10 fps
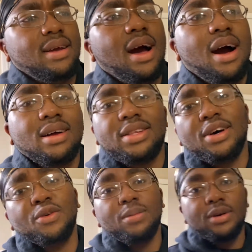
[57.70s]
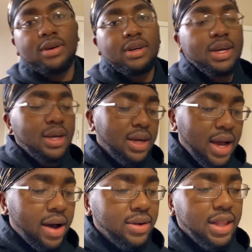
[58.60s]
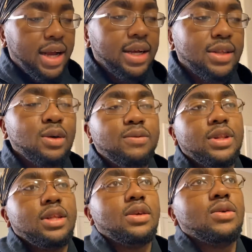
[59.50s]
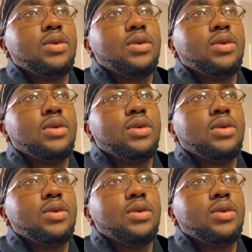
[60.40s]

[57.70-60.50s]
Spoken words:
October. I was like at 252,